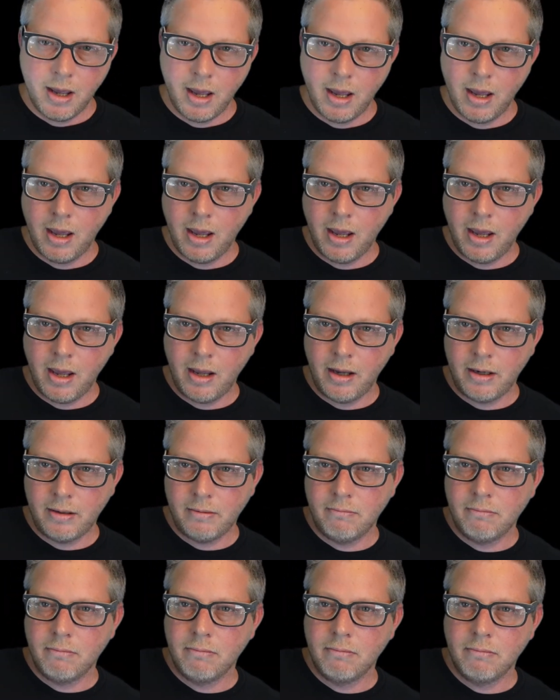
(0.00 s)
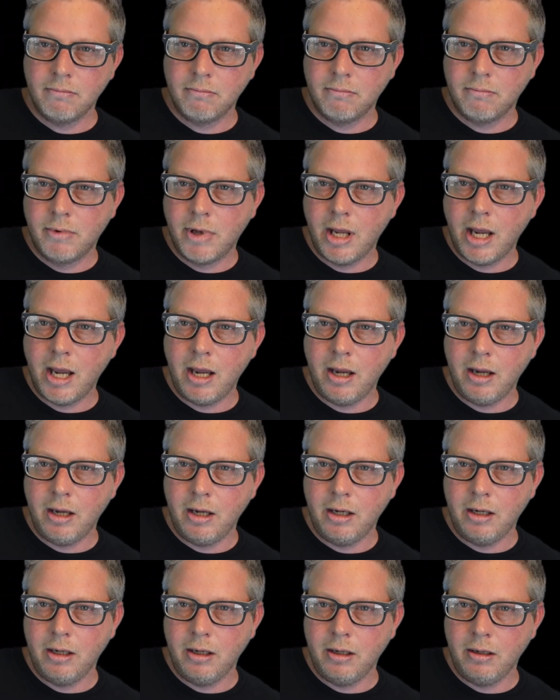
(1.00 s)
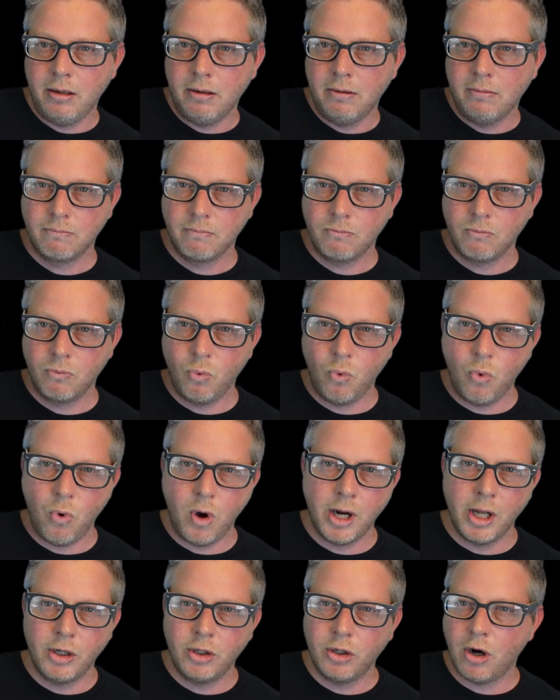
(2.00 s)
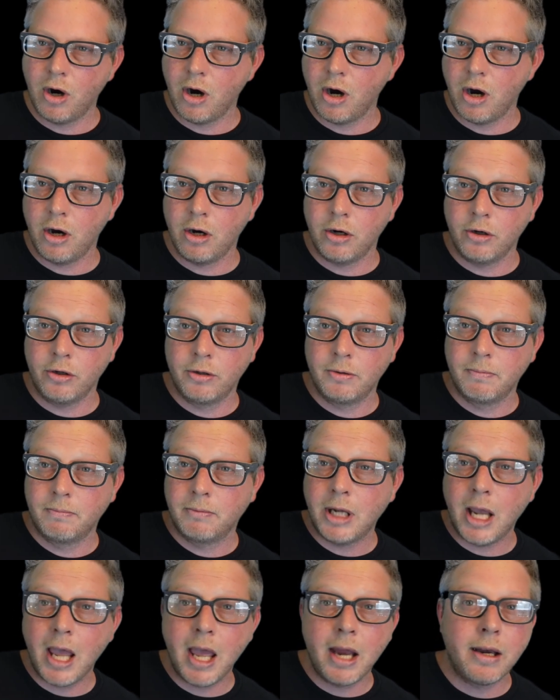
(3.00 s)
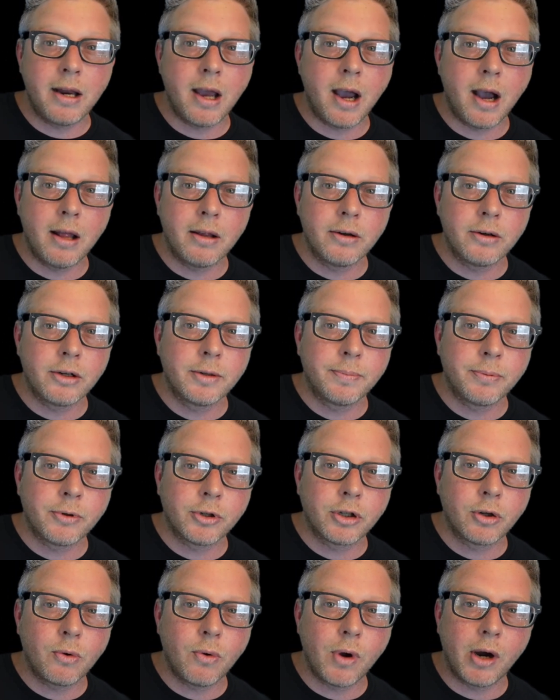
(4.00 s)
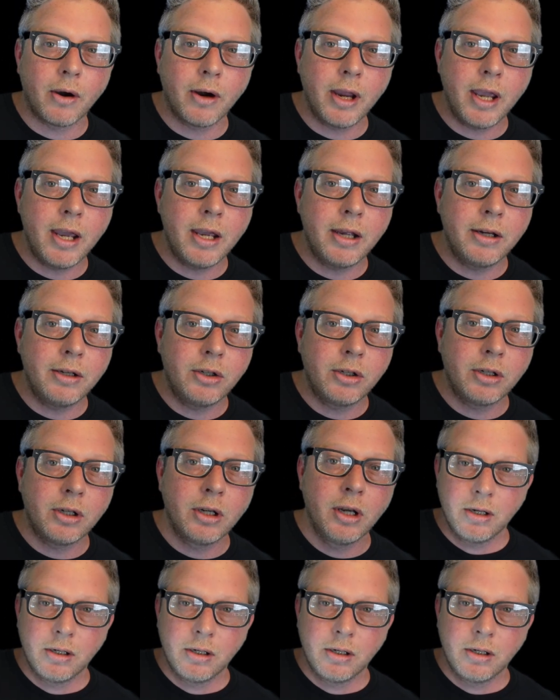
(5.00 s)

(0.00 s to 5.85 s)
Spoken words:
and they want to charge $10 per square inch.